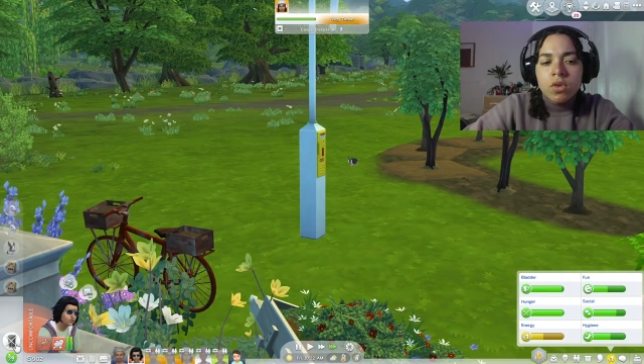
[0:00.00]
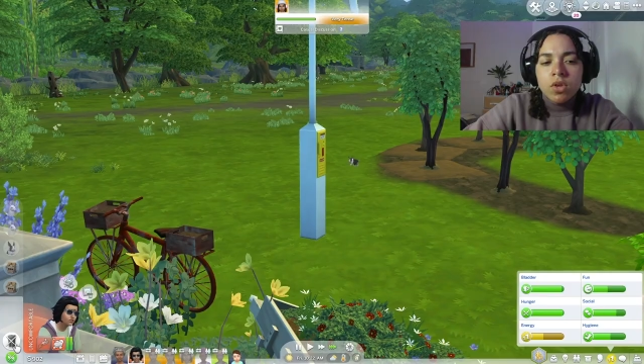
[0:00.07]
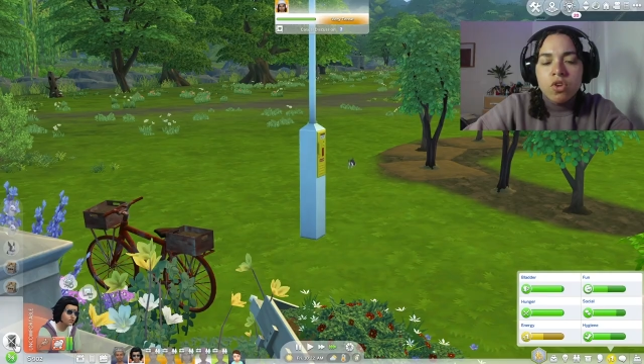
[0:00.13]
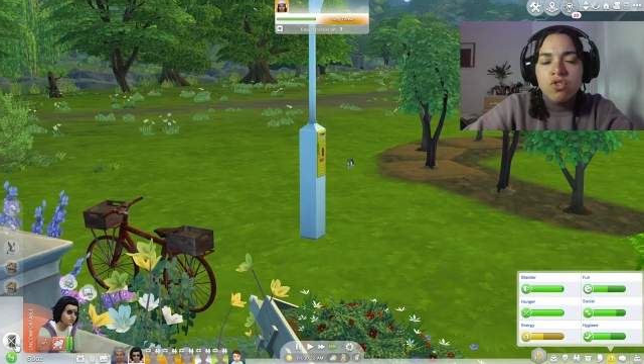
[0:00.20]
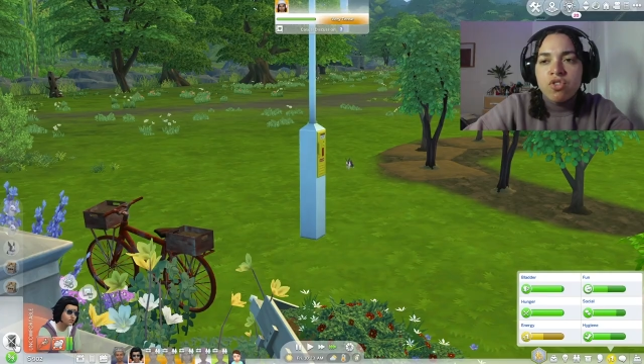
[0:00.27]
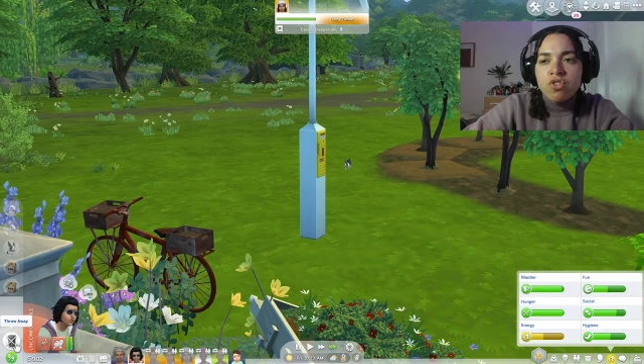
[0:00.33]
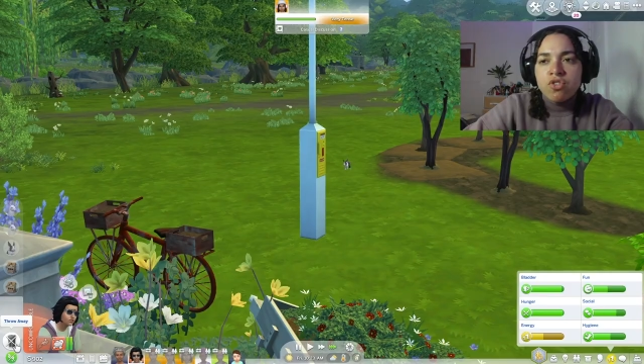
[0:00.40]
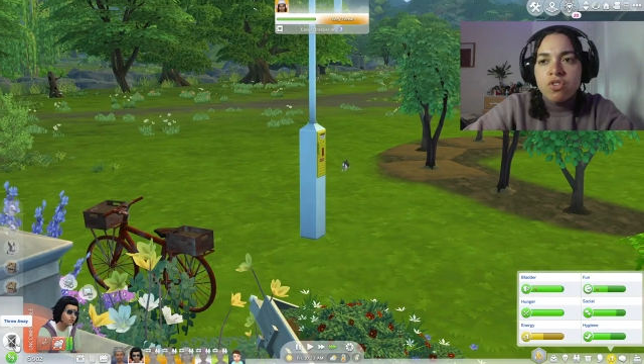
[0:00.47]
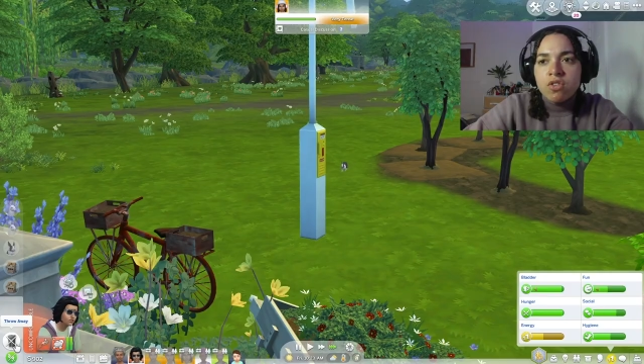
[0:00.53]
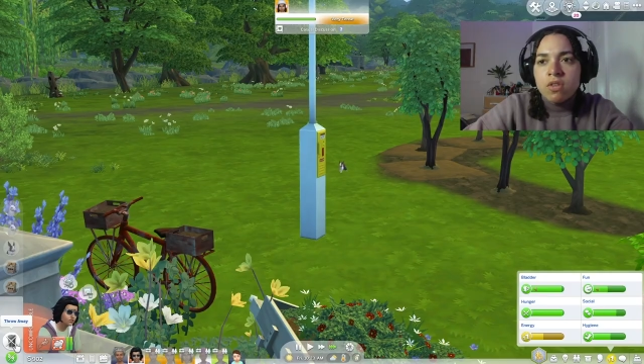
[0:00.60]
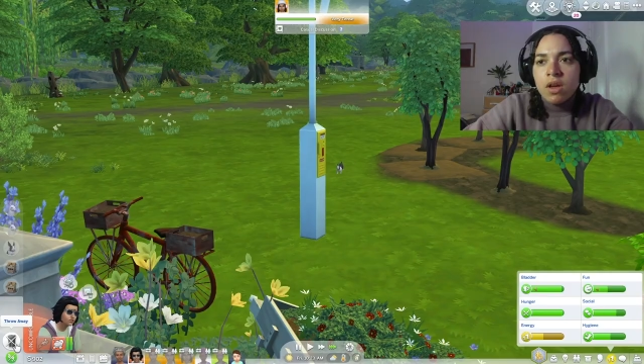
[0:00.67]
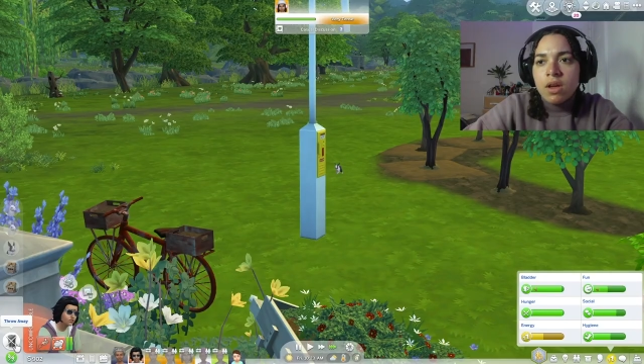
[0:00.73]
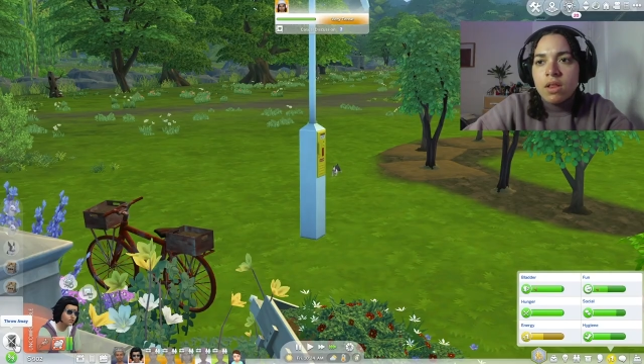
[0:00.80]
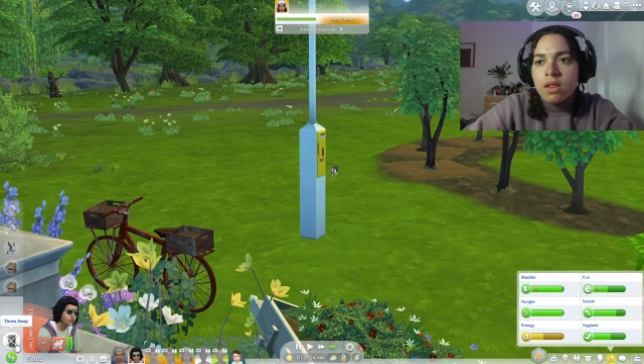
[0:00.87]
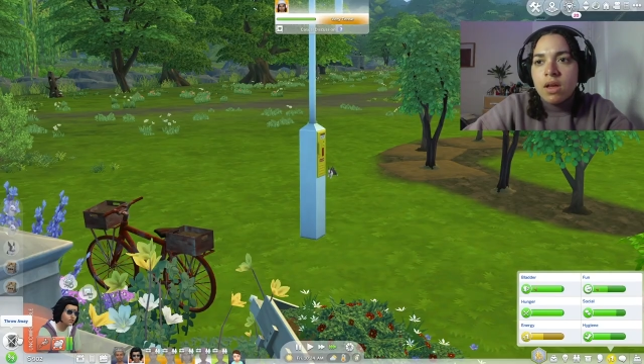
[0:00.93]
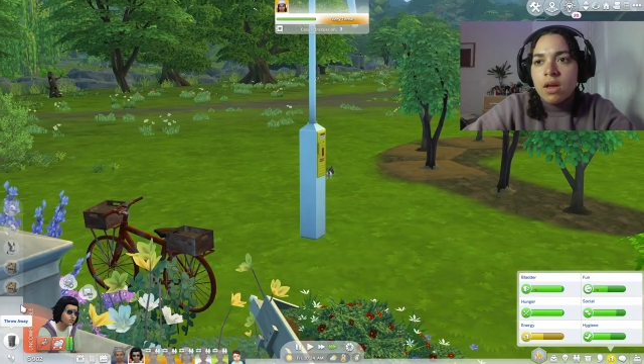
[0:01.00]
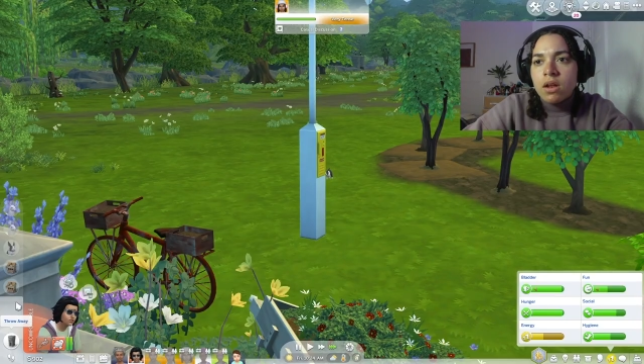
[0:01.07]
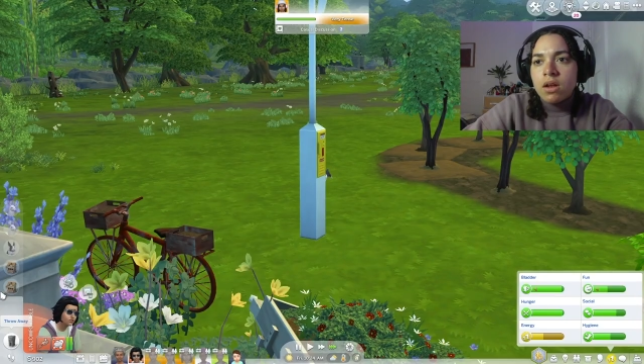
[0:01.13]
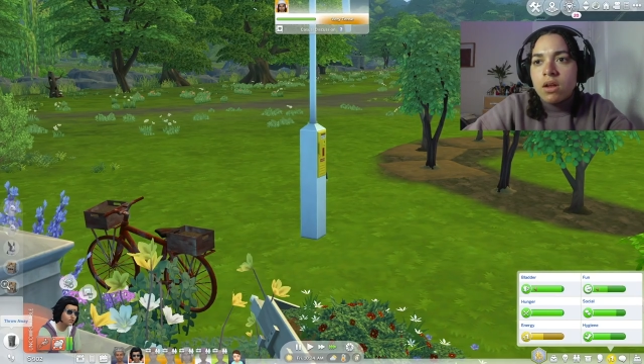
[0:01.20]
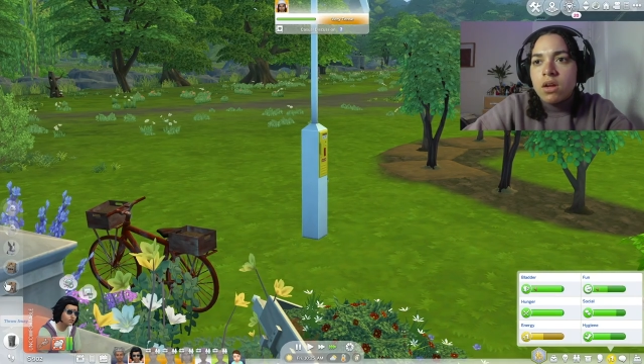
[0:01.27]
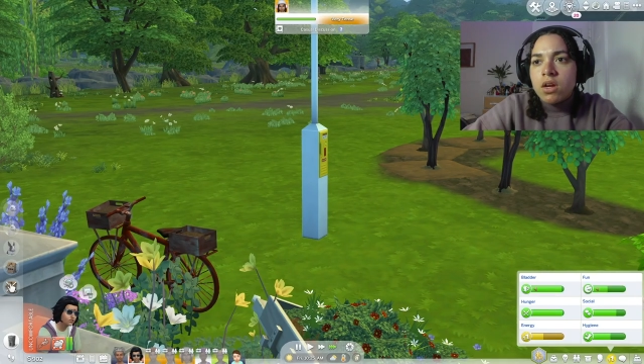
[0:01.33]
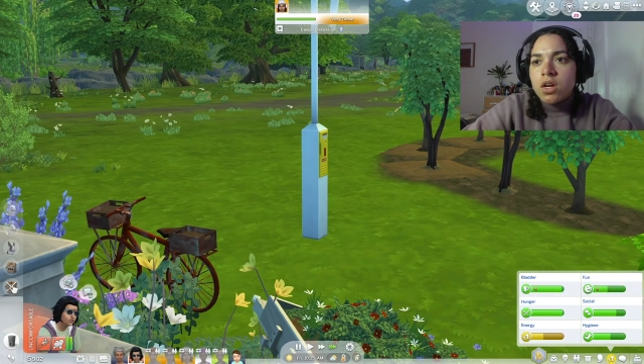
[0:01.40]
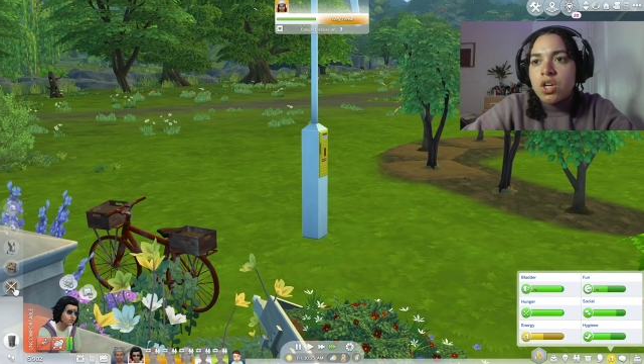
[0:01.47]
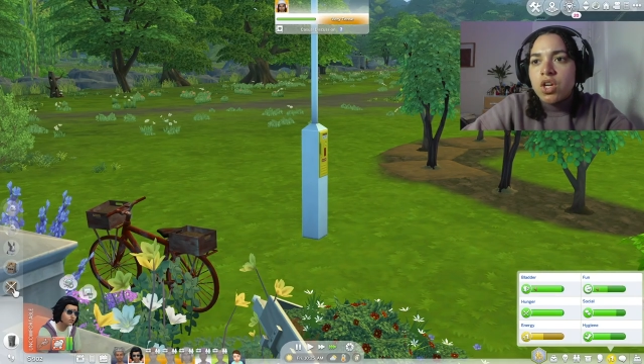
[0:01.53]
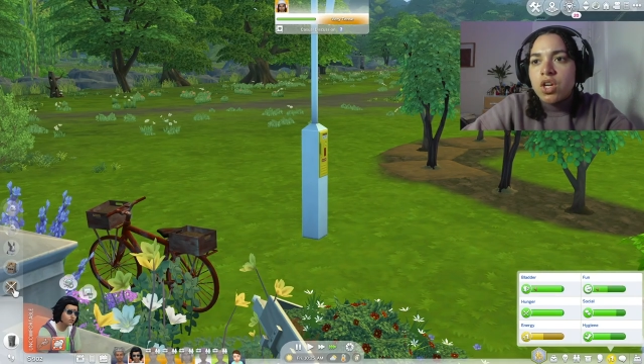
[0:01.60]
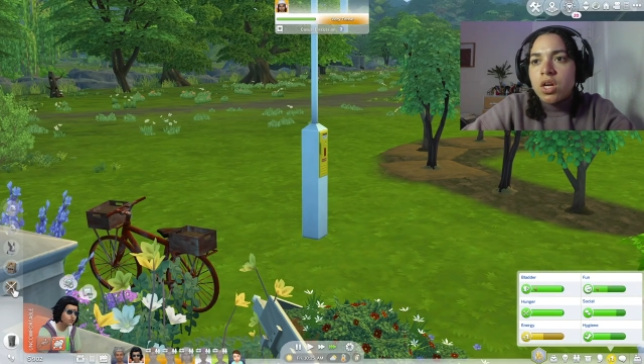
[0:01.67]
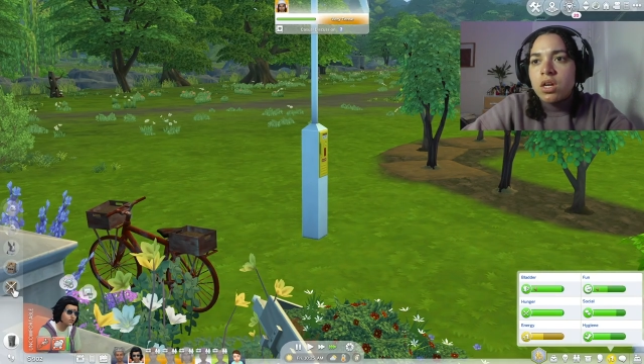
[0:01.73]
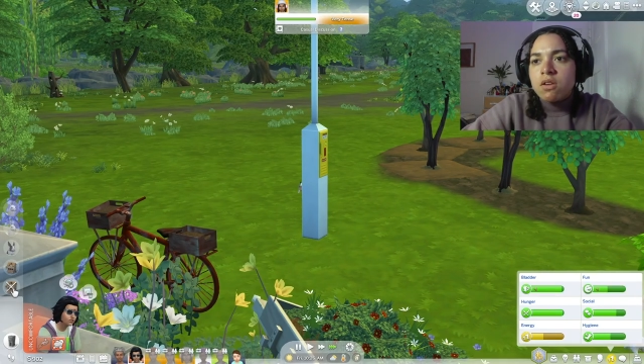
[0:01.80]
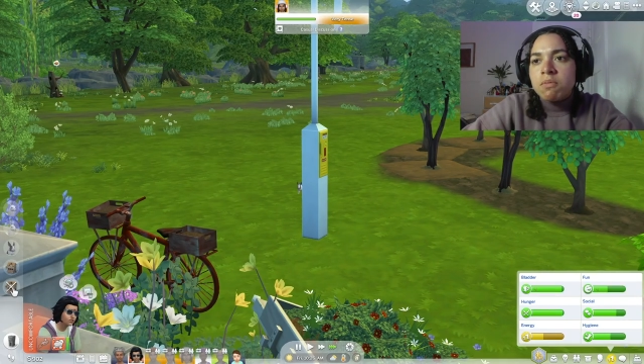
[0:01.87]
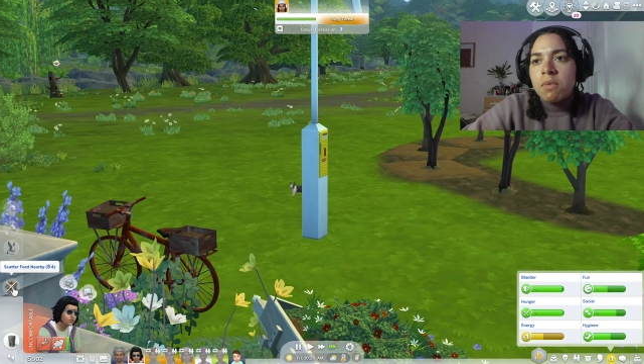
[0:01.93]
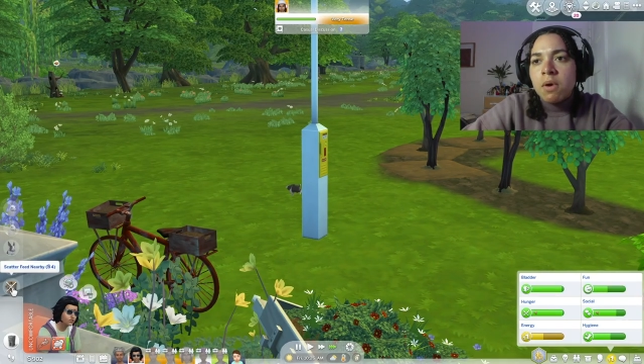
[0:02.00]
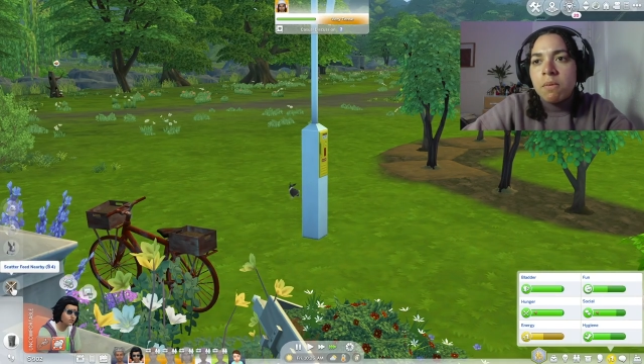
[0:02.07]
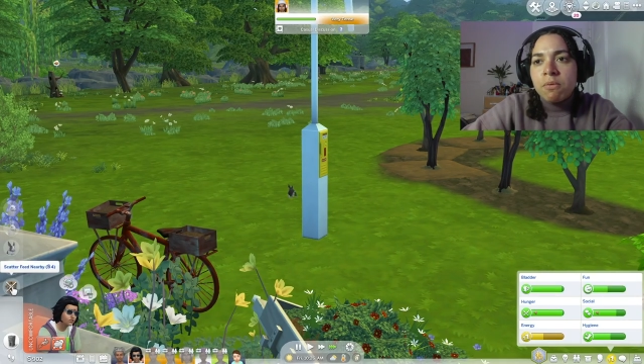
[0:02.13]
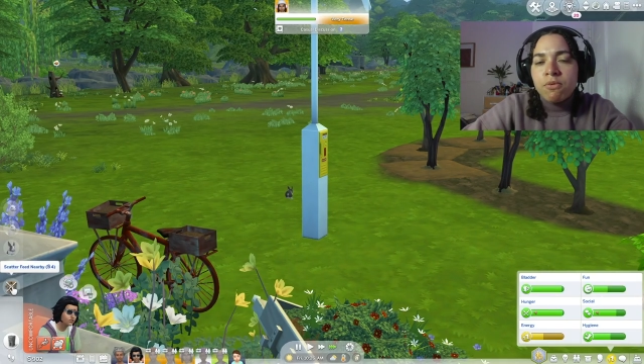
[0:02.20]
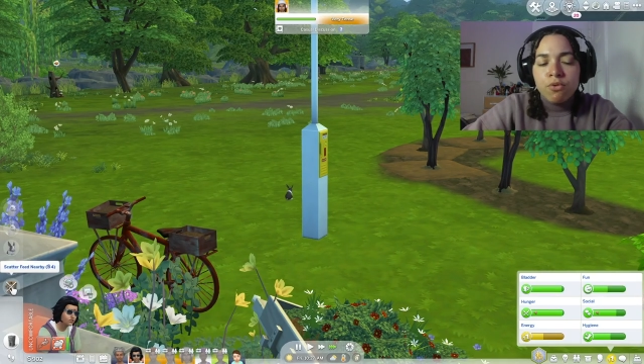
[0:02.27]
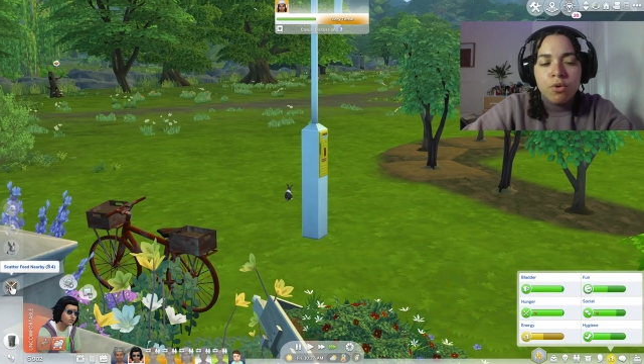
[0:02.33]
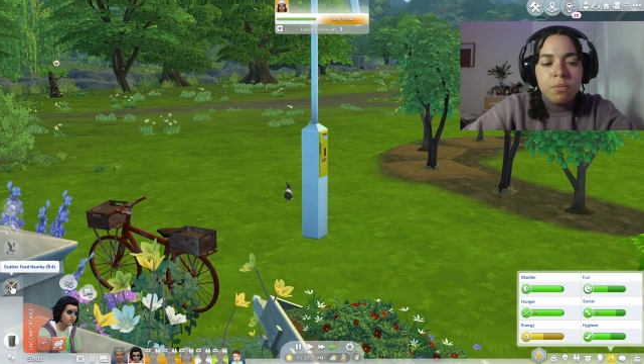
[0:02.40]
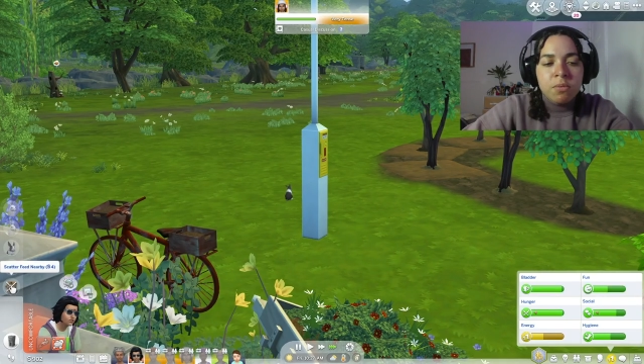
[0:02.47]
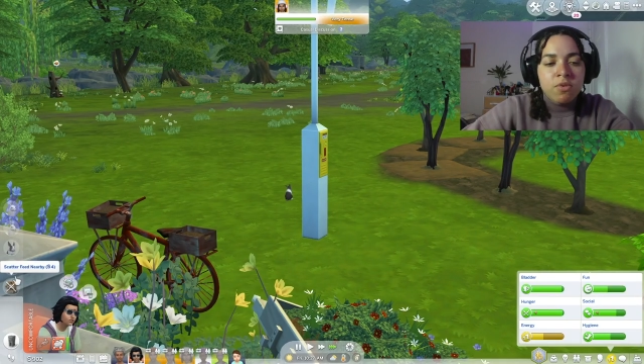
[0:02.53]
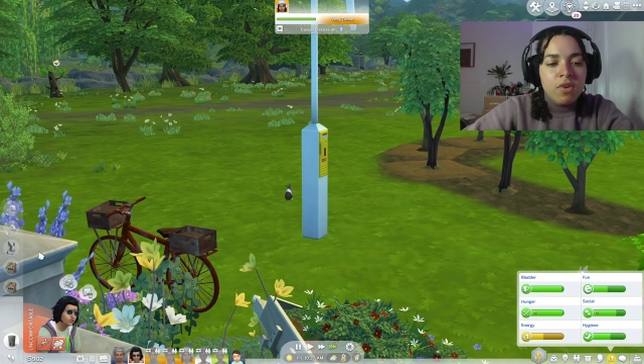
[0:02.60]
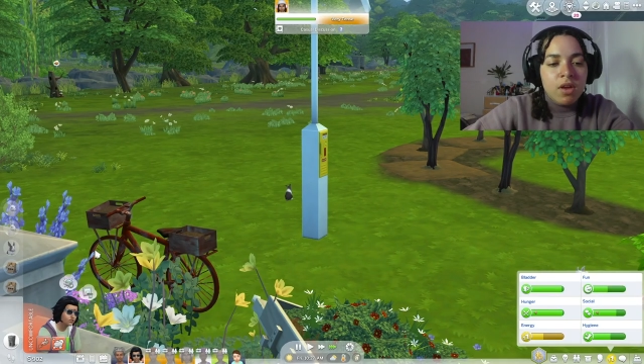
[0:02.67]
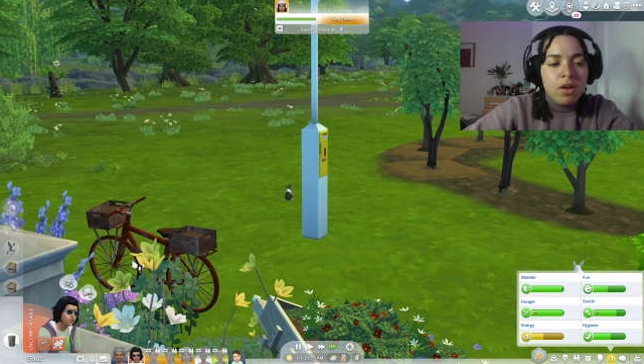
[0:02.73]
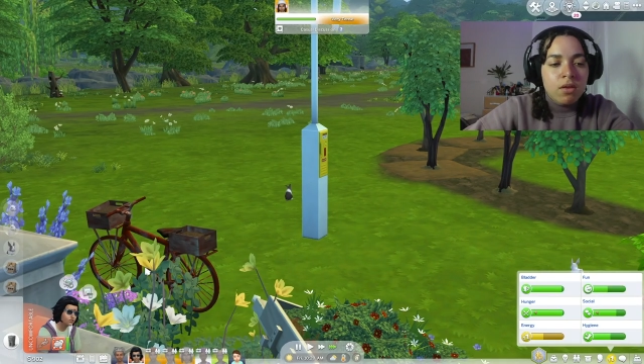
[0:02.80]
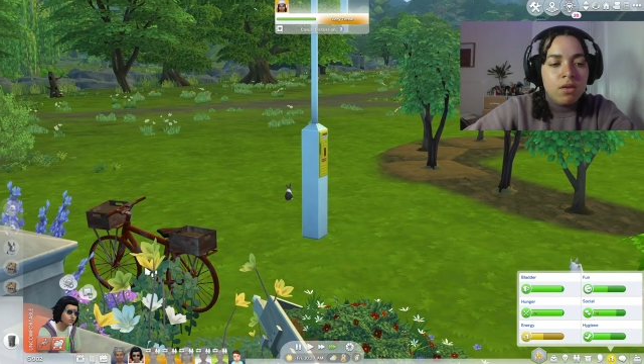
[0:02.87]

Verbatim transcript: She's just like that. She had a small performance game,